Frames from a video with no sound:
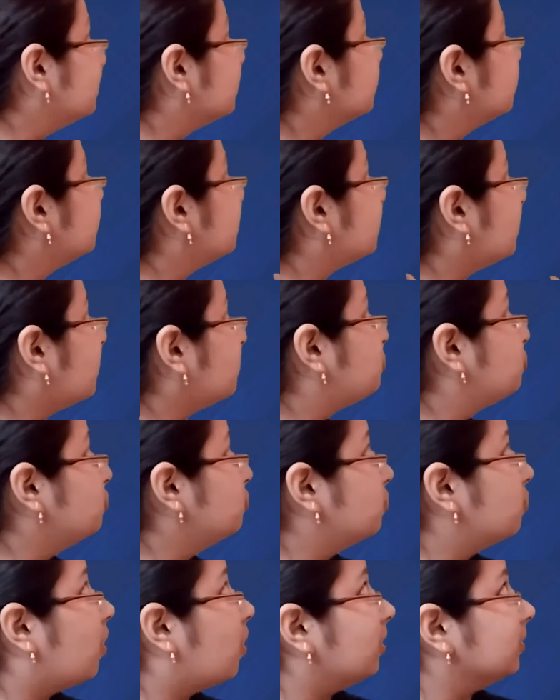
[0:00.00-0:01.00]
there are
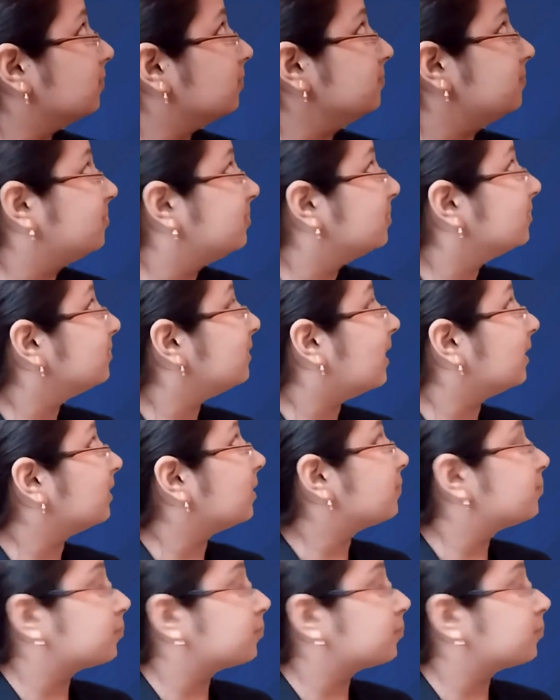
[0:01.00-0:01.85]
2 columns that are